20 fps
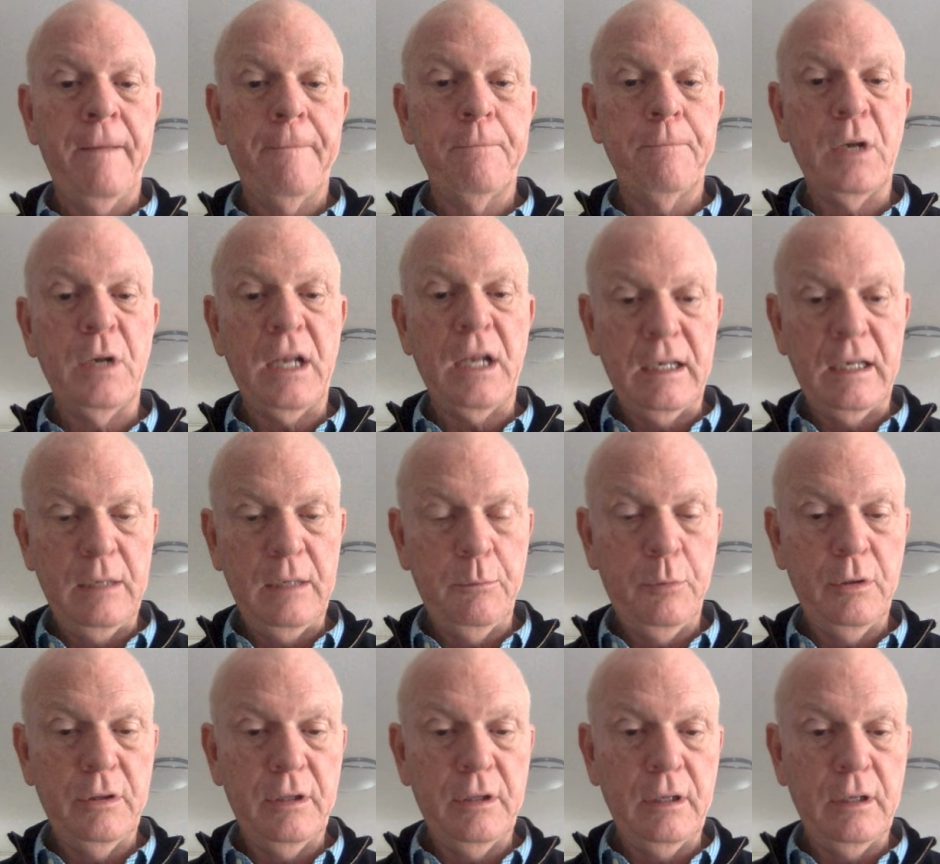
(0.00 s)
But I did
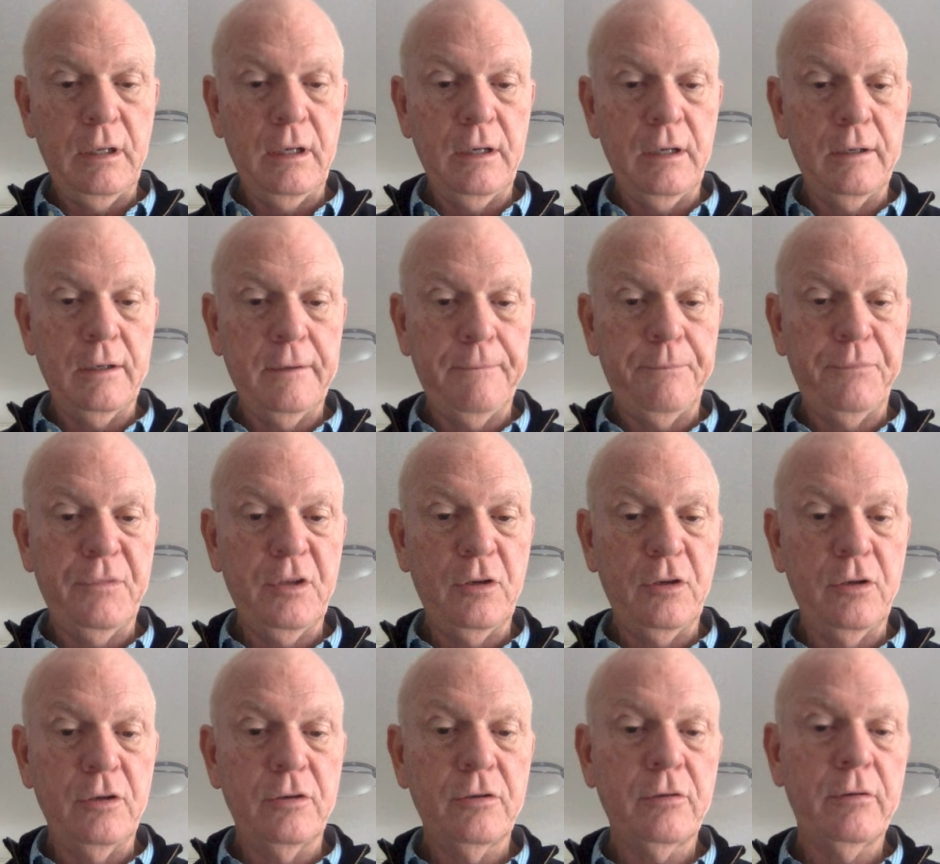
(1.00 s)
put the
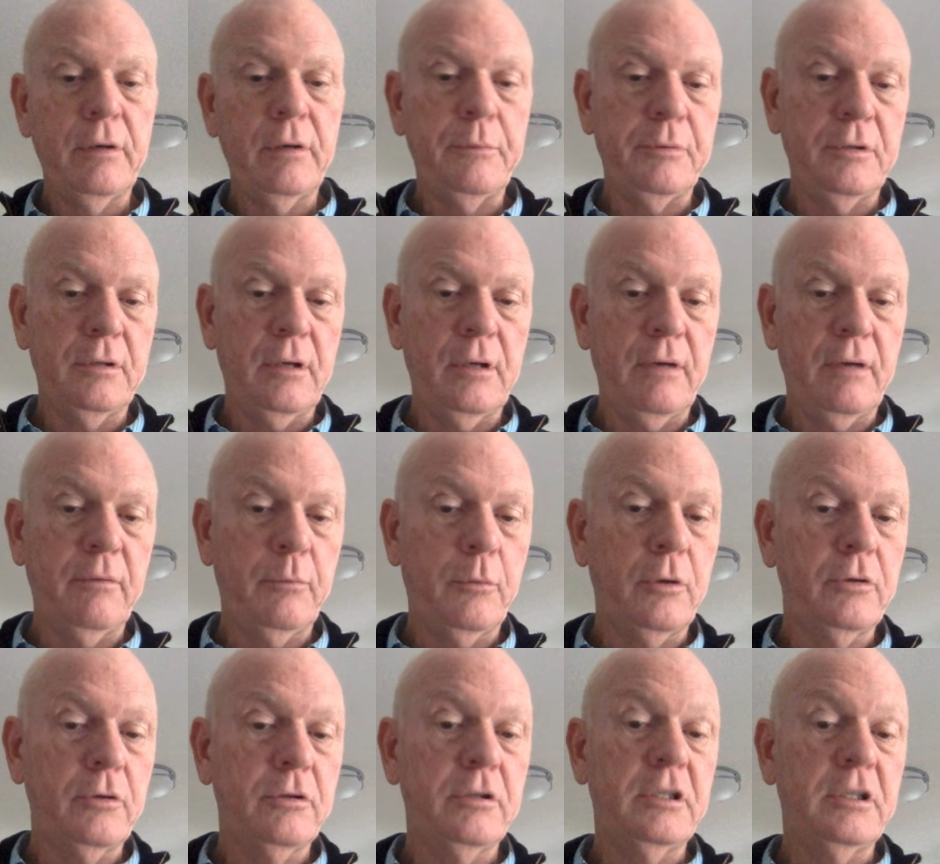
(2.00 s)
description of it,
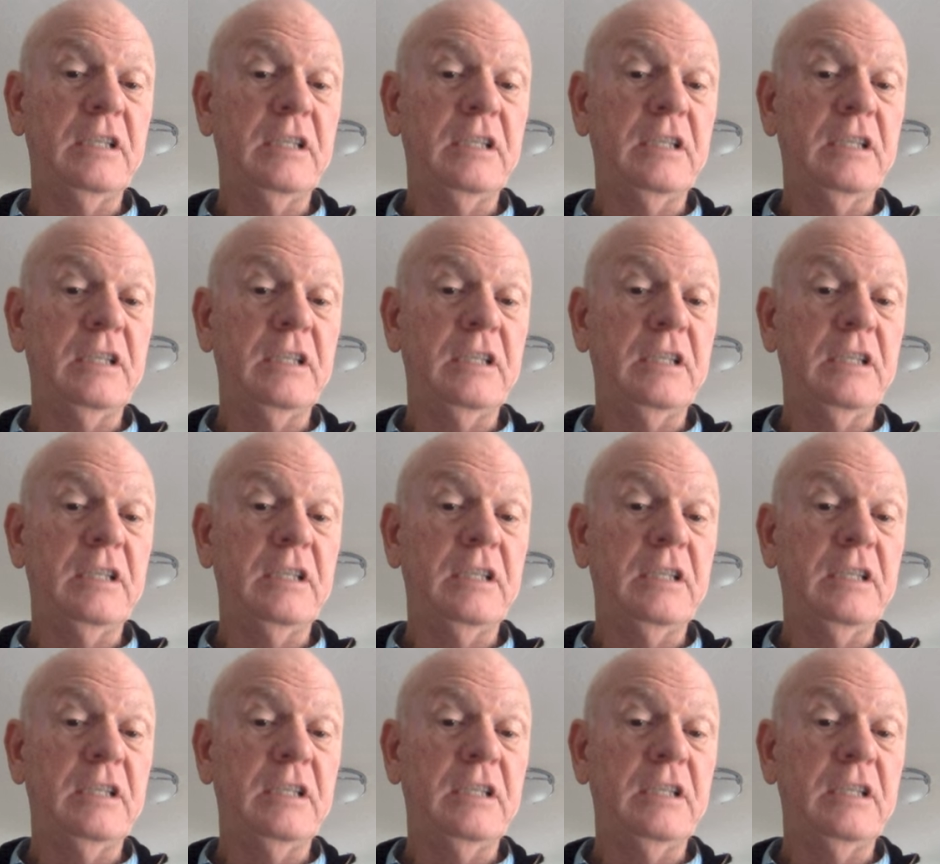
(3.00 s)
emergency